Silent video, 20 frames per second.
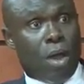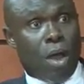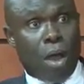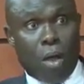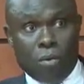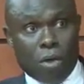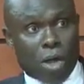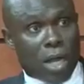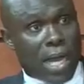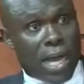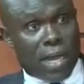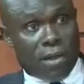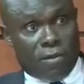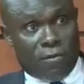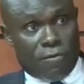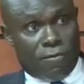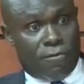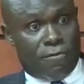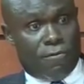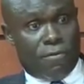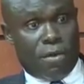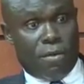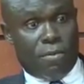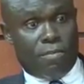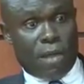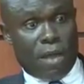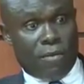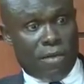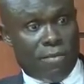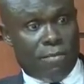or one kind of
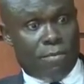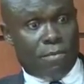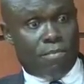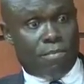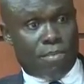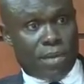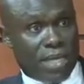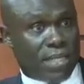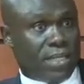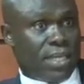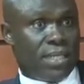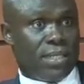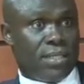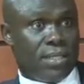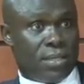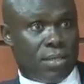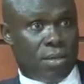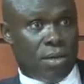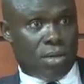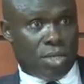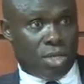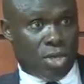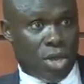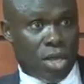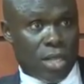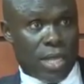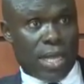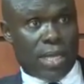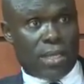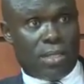power presence or the
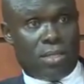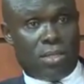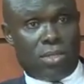other.